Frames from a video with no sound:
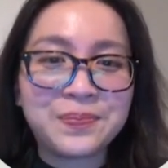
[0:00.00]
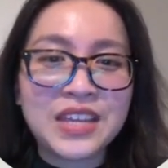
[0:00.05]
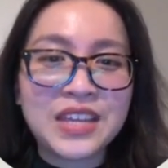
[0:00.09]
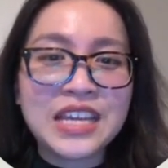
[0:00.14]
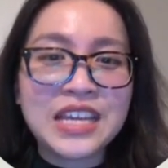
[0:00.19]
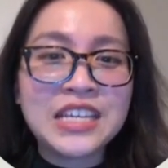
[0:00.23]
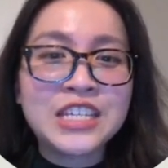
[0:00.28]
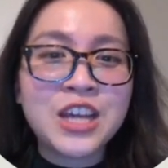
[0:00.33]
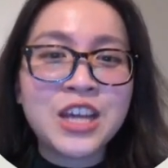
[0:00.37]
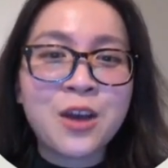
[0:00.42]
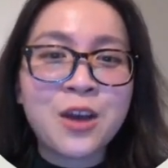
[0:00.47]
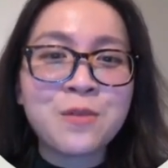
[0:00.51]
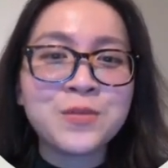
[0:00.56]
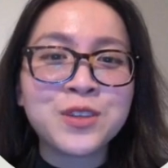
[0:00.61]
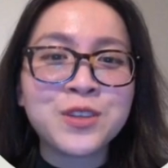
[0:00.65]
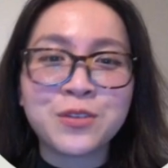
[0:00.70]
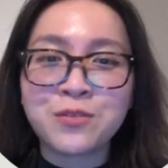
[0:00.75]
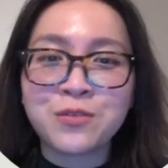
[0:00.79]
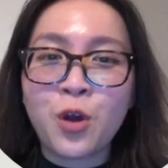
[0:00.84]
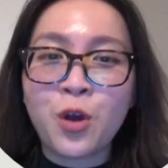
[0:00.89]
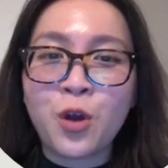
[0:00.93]
In terms
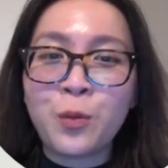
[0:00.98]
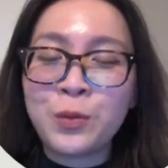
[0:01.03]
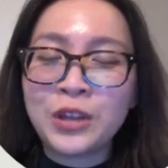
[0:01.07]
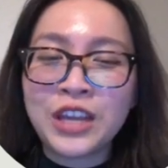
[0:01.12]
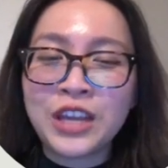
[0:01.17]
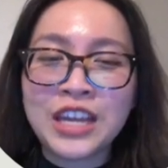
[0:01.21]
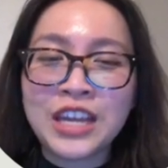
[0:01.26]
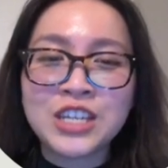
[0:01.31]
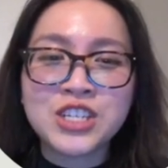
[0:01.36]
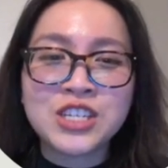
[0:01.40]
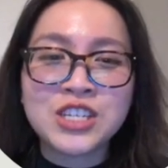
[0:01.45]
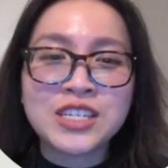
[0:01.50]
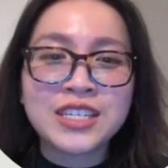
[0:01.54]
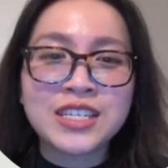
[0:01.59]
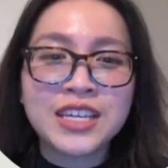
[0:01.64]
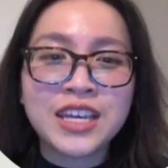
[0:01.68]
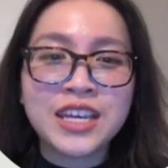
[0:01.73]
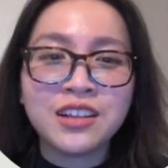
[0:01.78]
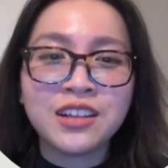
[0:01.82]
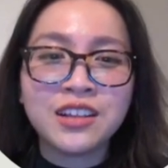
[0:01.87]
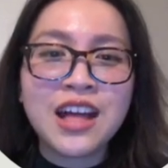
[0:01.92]
of communication
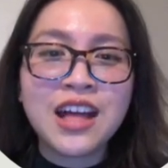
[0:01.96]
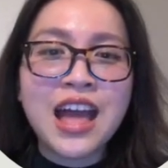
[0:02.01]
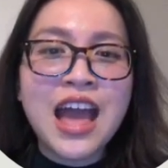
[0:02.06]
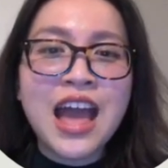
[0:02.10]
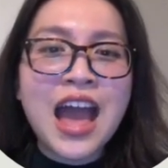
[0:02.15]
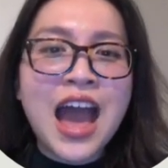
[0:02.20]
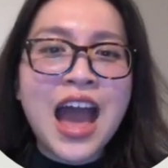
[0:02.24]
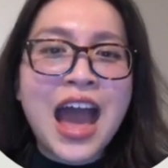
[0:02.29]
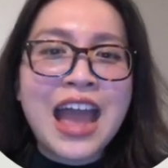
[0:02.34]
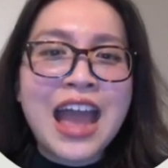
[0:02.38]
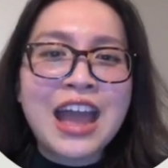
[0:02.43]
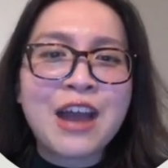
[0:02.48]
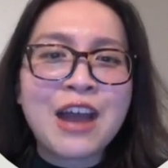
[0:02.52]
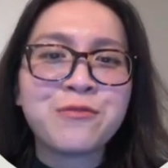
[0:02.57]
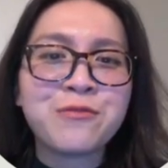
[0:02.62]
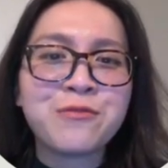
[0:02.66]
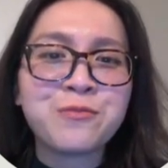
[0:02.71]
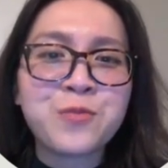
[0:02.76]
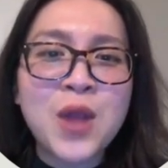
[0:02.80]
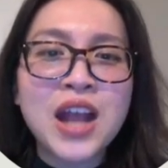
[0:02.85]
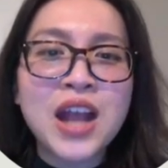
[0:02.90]
skill, I have
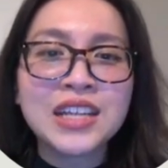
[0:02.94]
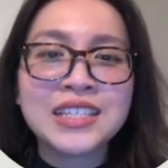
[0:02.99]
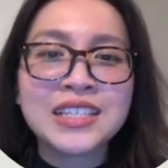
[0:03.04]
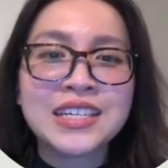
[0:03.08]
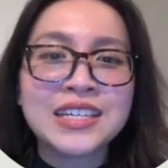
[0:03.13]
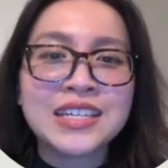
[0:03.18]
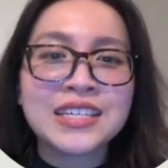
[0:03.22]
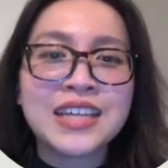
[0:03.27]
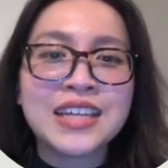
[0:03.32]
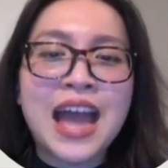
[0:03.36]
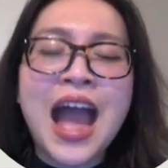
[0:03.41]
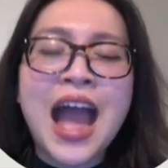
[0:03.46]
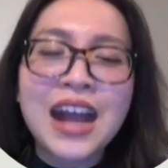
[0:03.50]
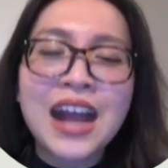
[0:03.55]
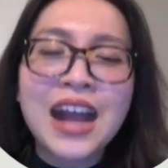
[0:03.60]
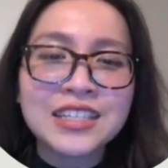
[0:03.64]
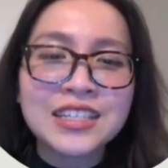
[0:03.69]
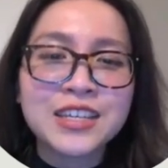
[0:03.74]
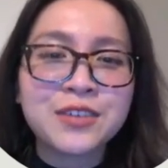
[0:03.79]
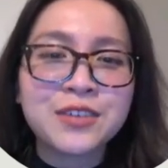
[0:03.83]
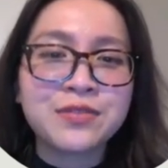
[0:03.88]
practiced
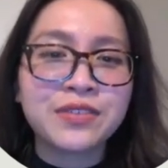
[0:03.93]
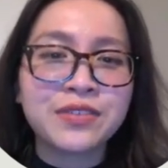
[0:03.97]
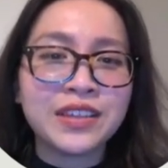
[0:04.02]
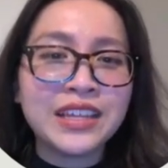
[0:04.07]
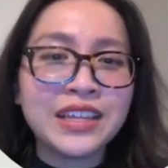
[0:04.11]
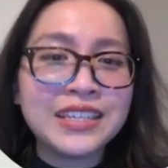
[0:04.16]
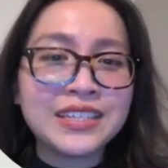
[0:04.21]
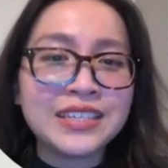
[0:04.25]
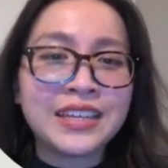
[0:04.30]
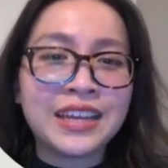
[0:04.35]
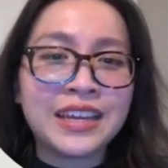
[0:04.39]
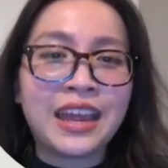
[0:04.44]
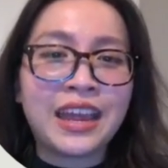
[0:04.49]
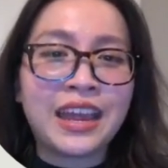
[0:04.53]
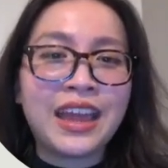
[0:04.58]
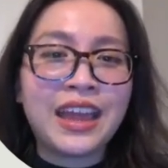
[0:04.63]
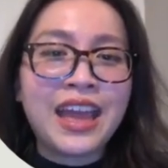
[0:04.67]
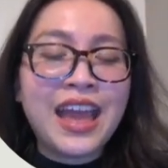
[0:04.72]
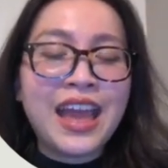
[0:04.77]
active listening,